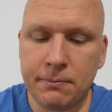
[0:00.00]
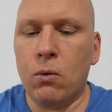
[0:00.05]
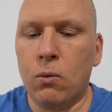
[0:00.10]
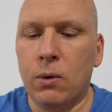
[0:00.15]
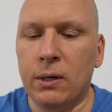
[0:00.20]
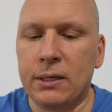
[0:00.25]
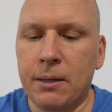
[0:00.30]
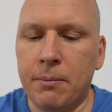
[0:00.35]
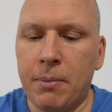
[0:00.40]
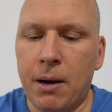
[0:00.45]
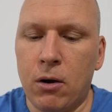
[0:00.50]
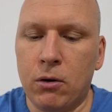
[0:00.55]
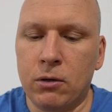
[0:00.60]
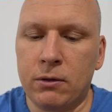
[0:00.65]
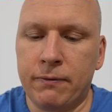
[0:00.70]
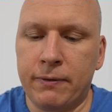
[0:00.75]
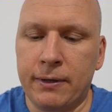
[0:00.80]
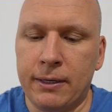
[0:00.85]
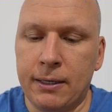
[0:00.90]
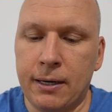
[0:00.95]
What
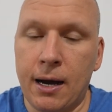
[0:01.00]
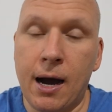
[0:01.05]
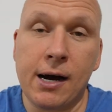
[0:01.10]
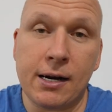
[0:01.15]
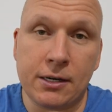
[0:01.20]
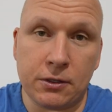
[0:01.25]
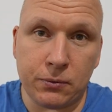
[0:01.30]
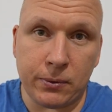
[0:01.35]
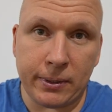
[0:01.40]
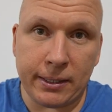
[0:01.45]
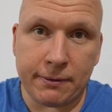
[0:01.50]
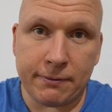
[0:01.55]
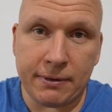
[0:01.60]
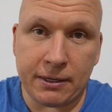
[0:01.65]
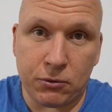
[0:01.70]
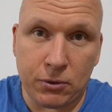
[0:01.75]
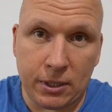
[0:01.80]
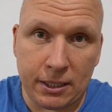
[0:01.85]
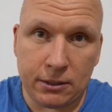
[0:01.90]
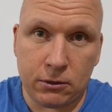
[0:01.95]
about the hardware, the
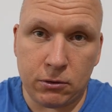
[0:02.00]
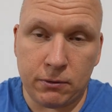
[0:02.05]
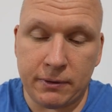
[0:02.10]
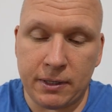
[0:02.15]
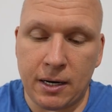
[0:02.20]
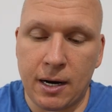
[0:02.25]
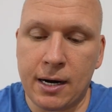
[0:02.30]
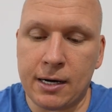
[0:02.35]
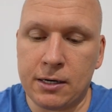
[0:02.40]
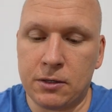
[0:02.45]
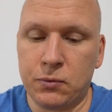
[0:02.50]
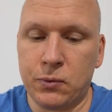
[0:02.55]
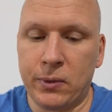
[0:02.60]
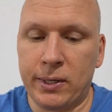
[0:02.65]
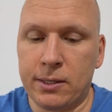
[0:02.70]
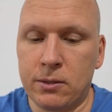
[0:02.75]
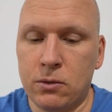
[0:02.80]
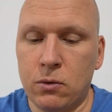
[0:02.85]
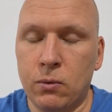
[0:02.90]
quality of the hardware?